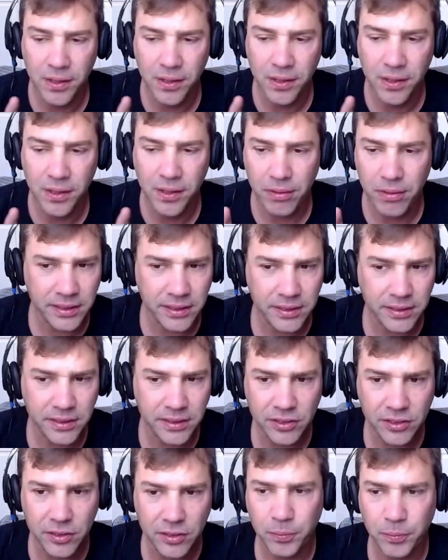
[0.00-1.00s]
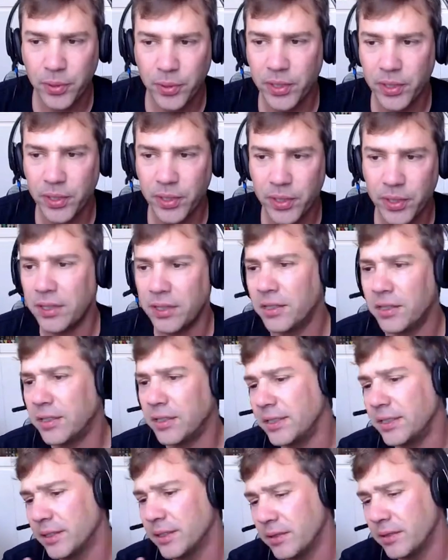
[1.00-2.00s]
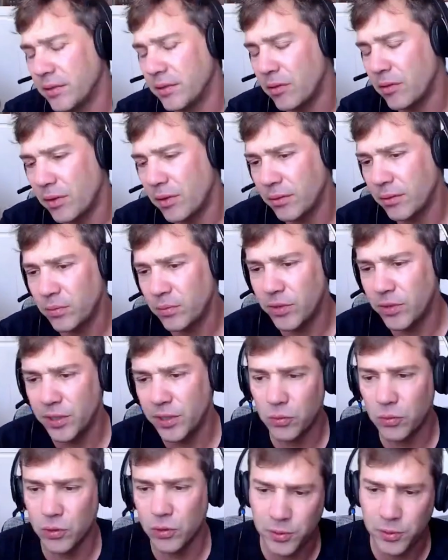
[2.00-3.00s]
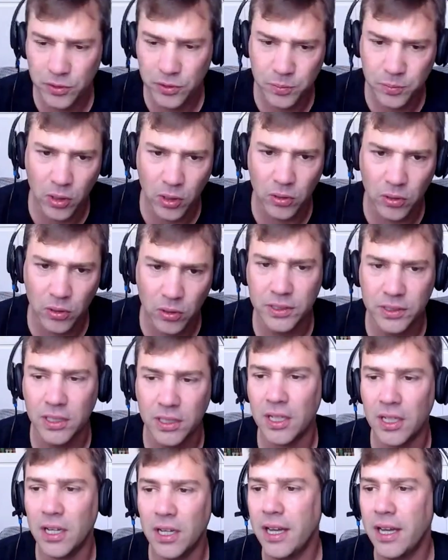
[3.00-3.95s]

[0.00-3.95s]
and then he kind of disappeared and the dinner was postponed.